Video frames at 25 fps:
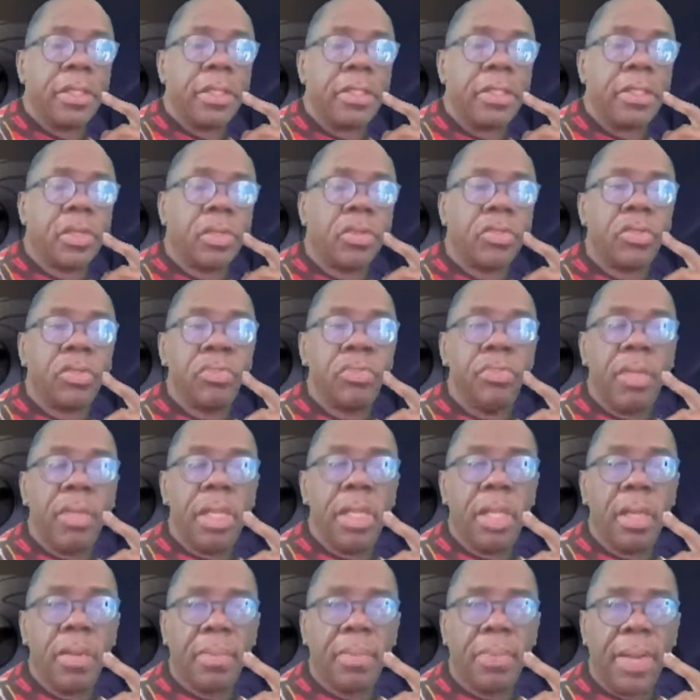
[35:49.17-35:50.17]
social
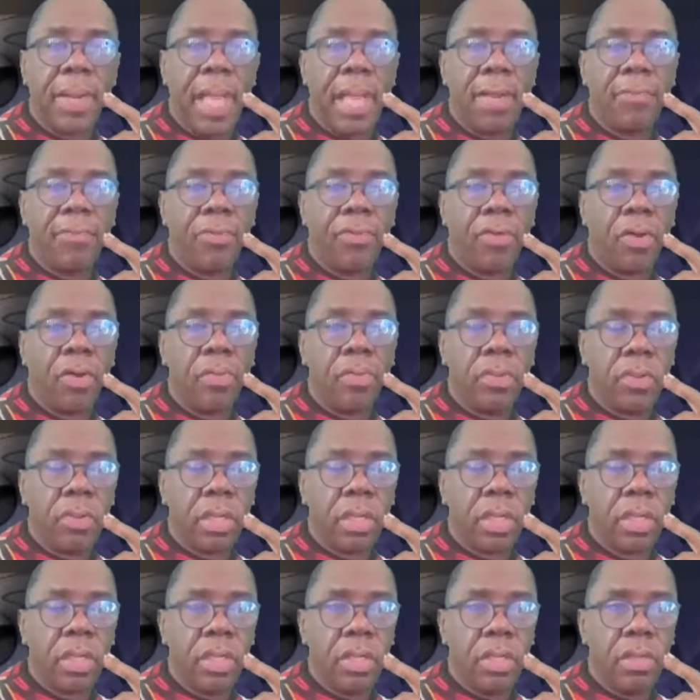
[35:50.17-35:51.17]
media platform
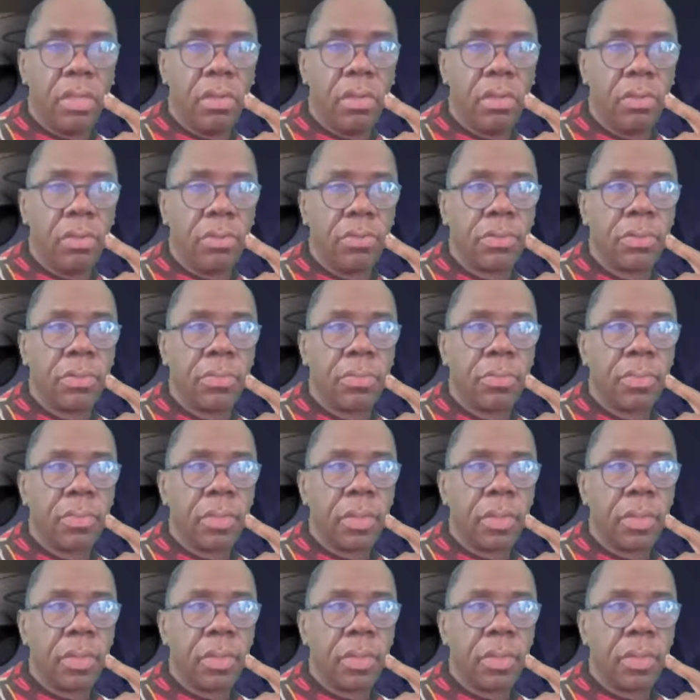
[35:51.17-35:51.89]
you can use.